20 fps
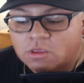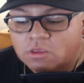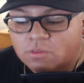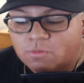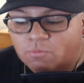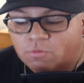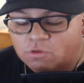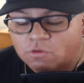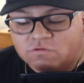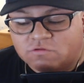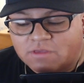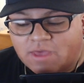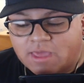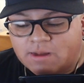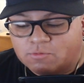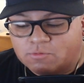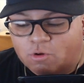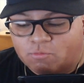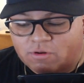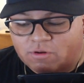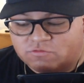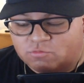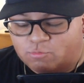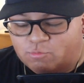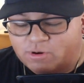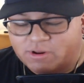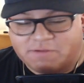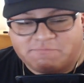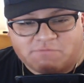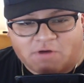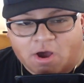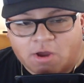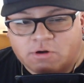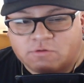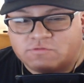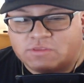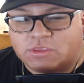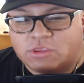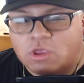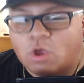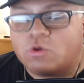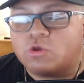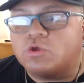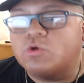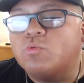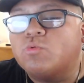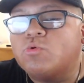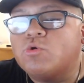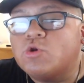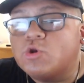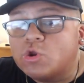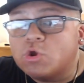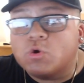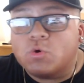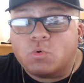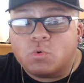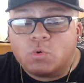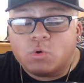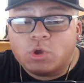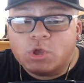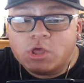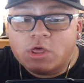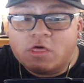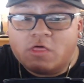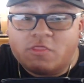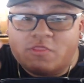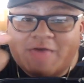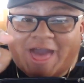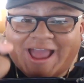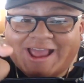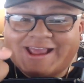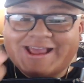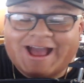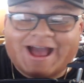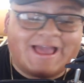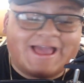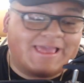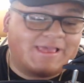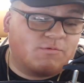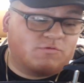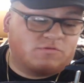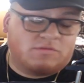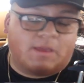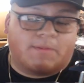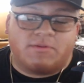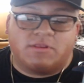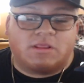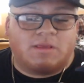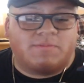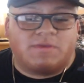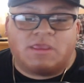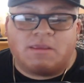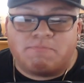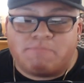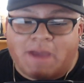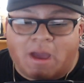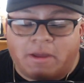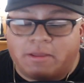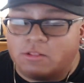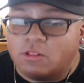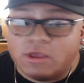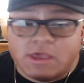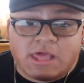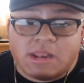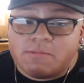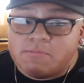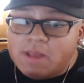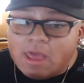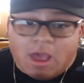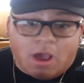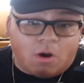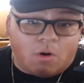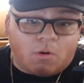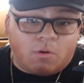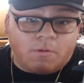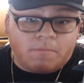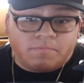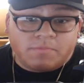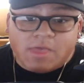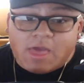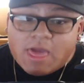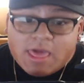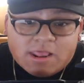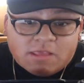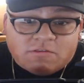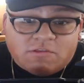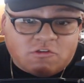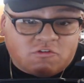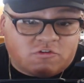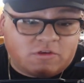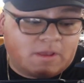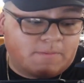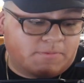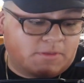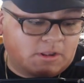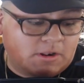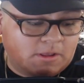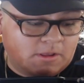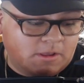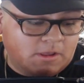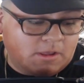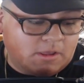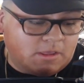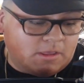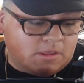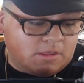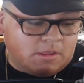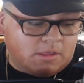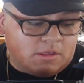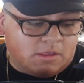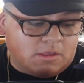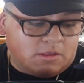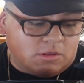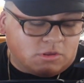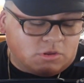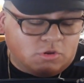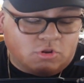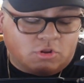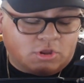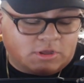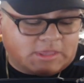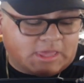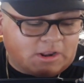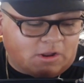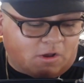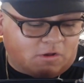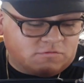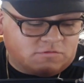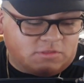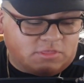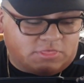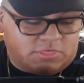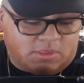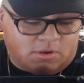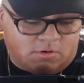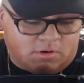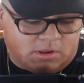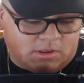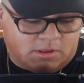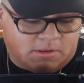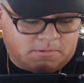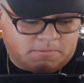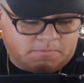when you saw Adam Cole wrestle in Ring of Honor, it was like, yo, you knew that guy was WWE bound. And look at him now, NXT champion. You look at Austin Theory.